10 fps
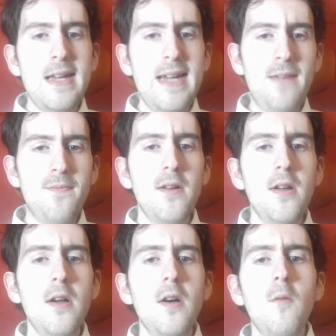if
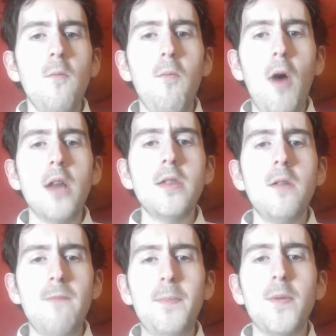what the
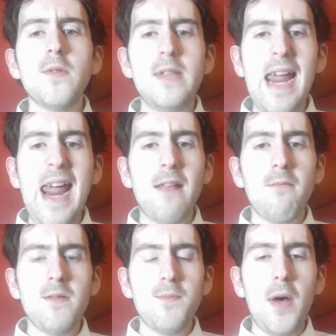rebels did
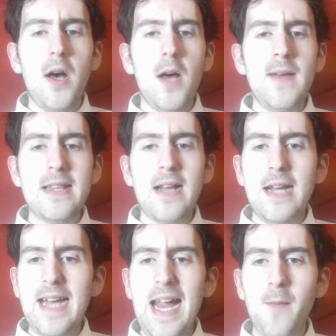was part of his idea.